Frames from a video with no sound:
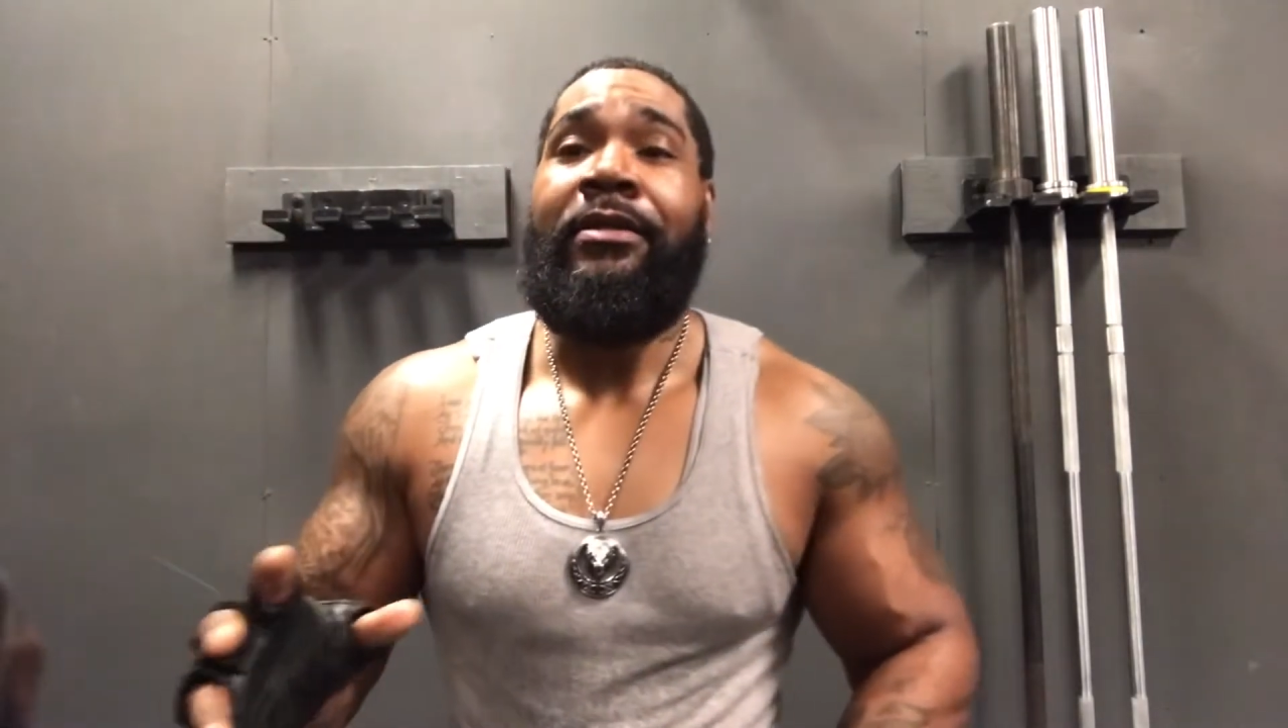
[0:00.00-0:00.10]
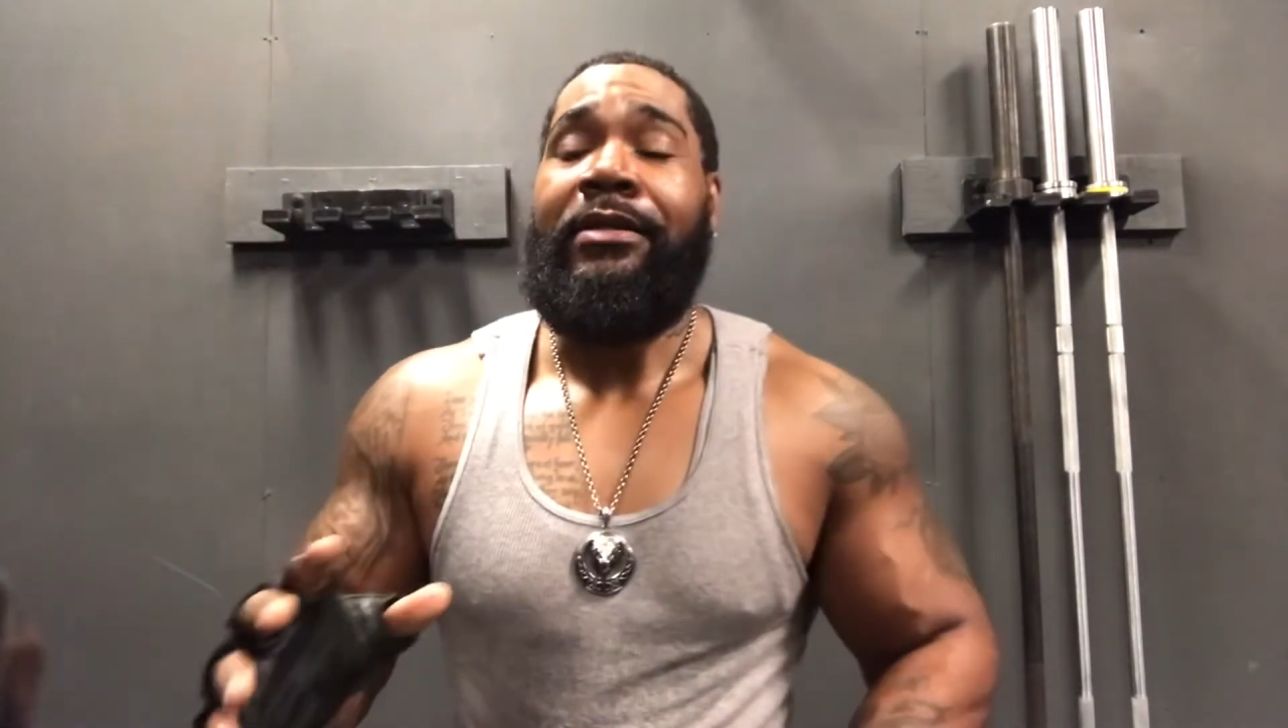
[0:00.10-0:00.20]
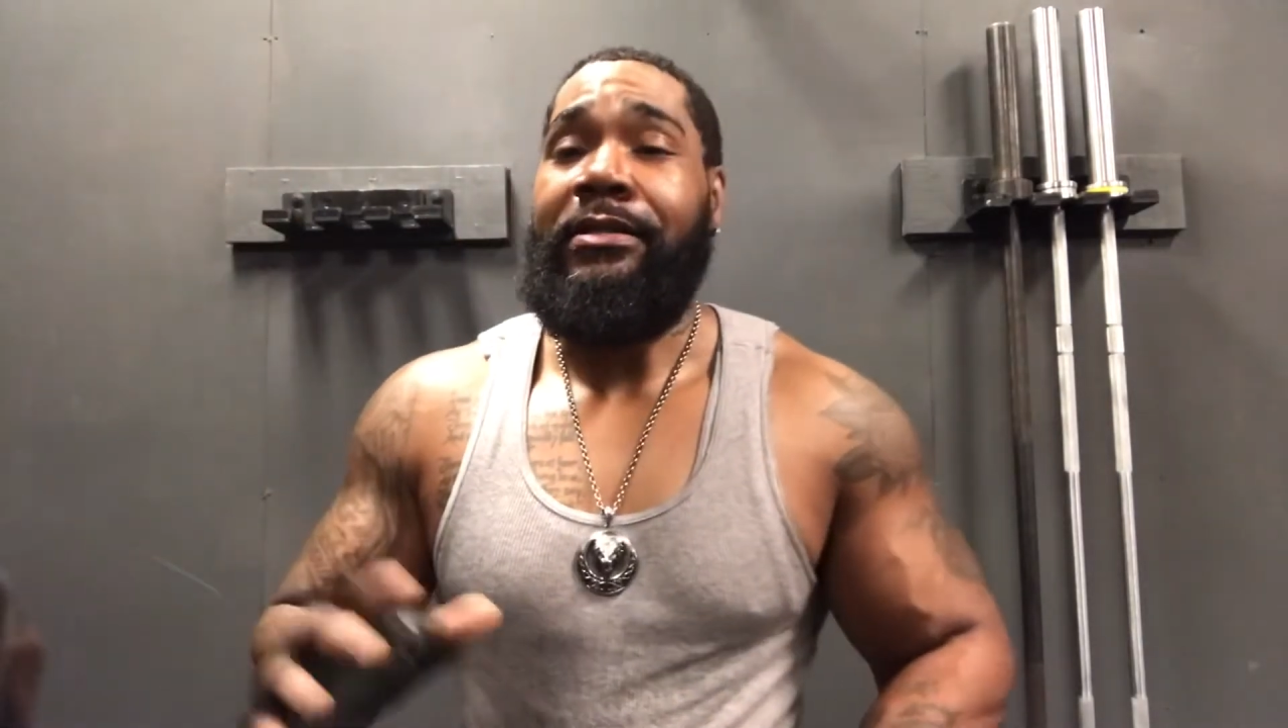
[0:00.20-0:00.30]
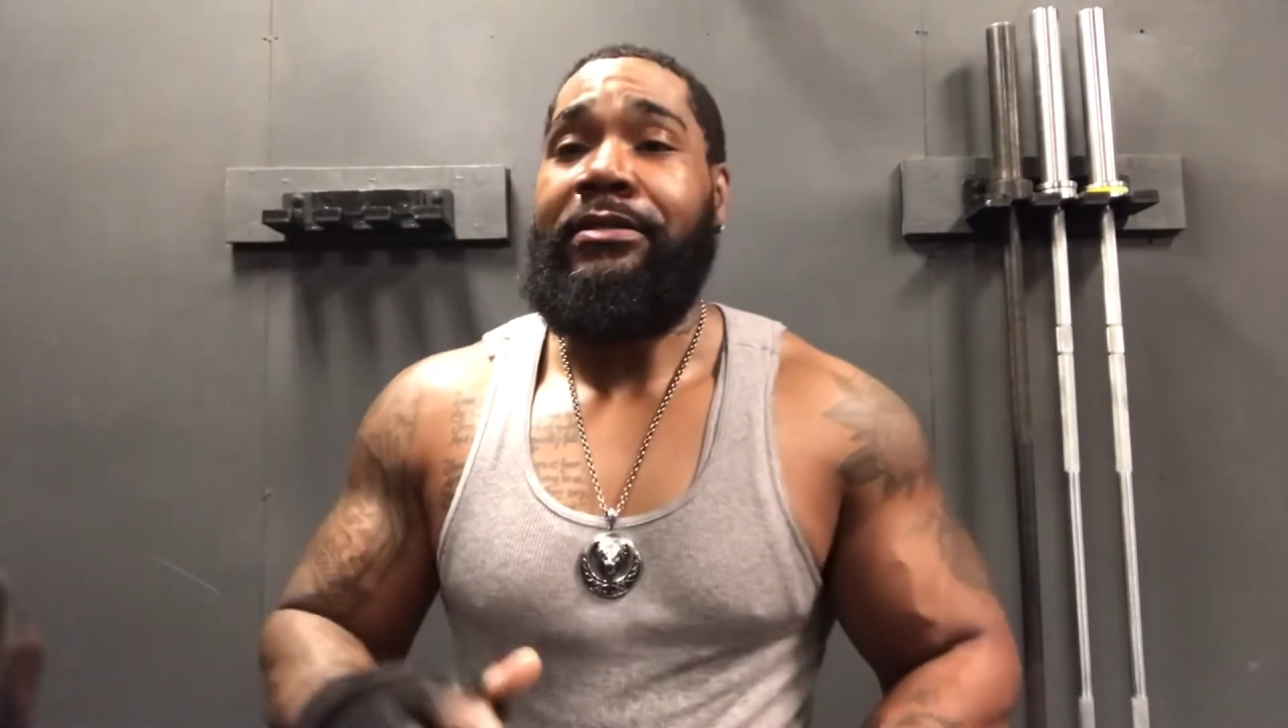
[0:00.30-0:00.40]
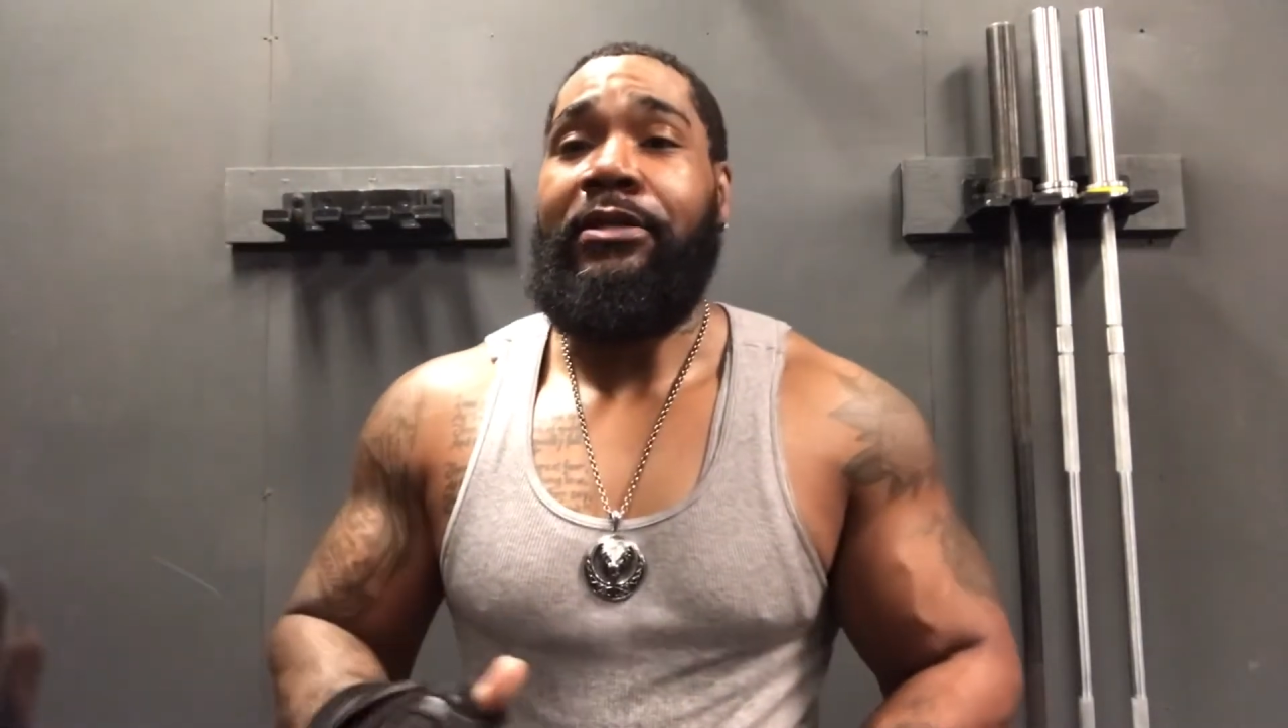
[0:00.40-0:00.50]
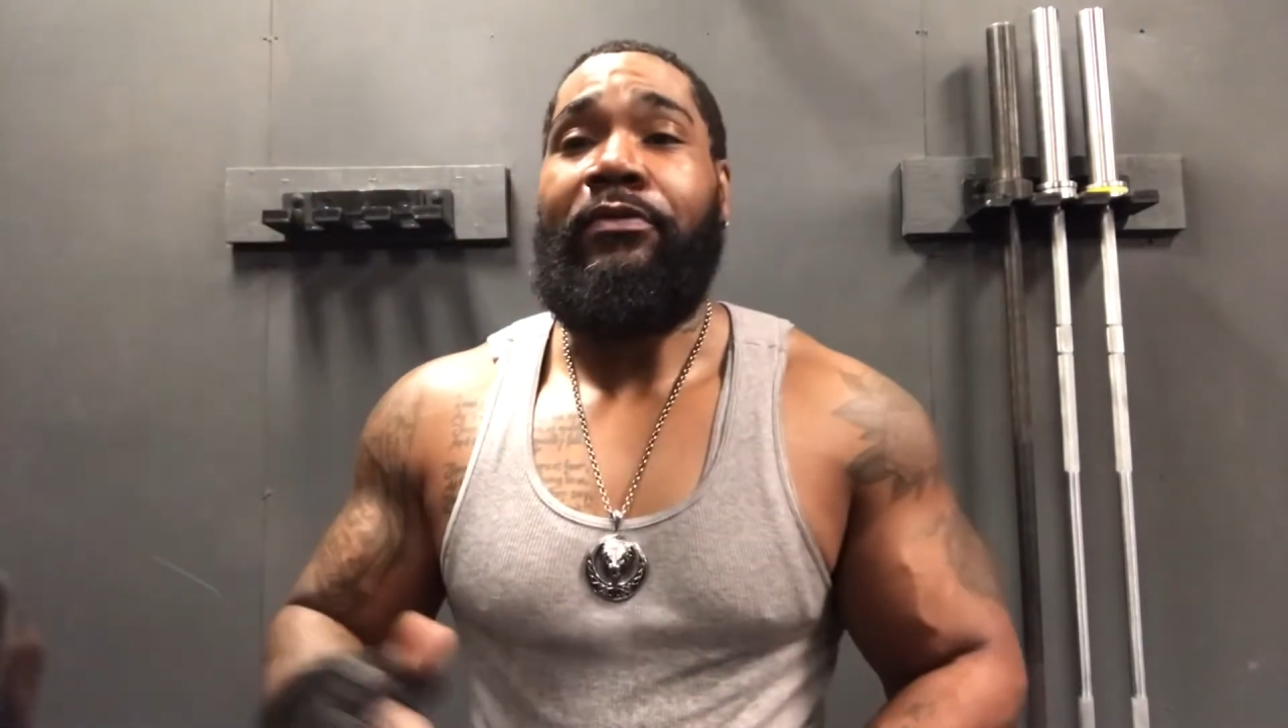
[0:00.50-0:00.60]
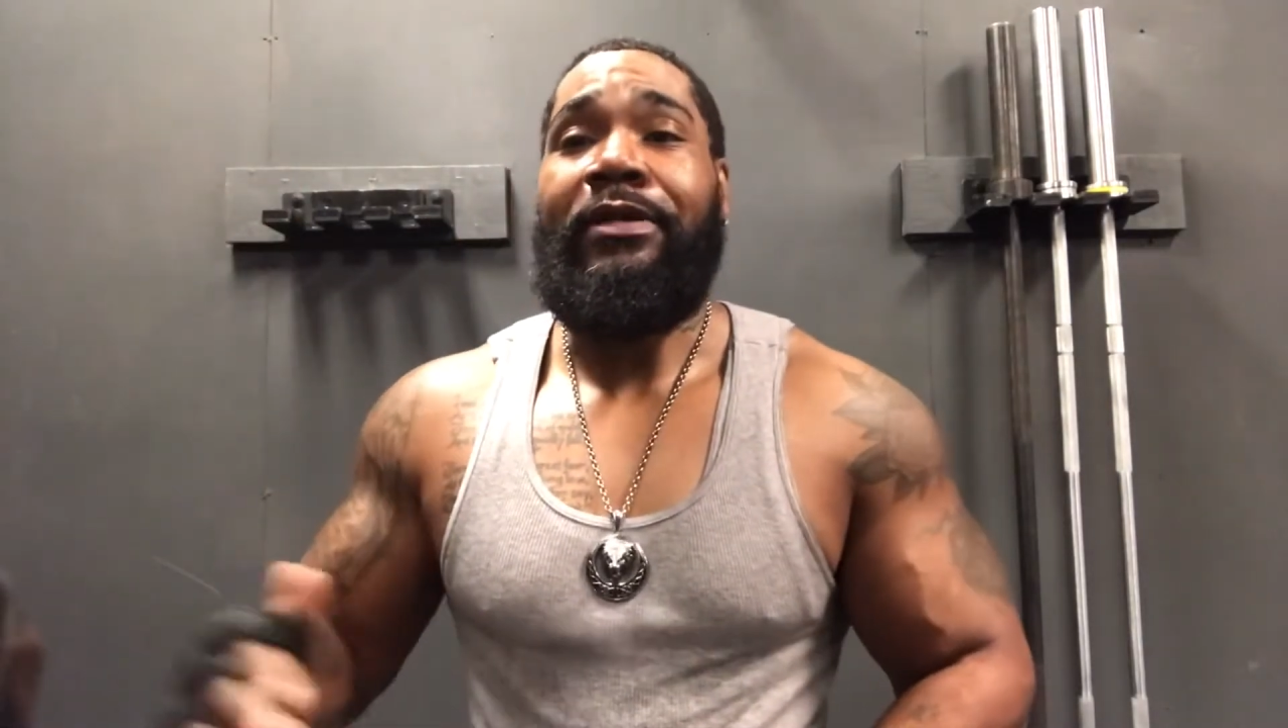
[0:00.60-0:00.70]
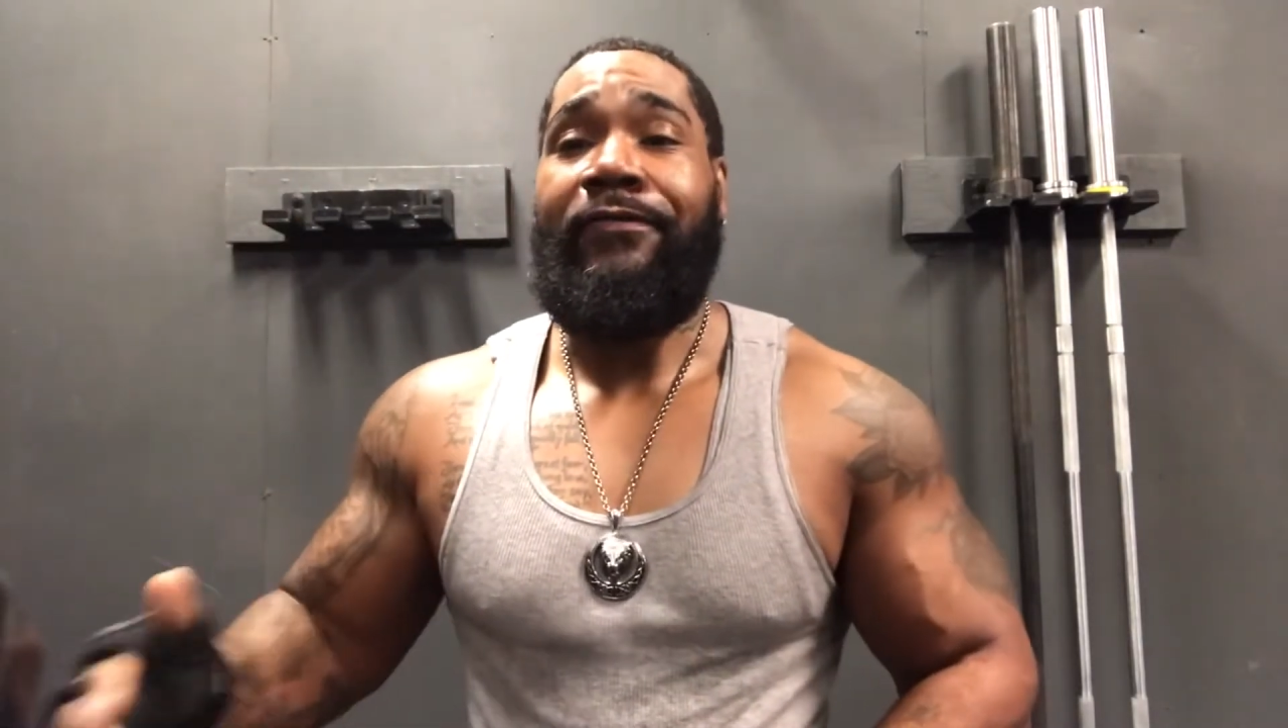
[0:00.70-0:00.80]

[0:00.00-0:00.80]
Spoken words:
until he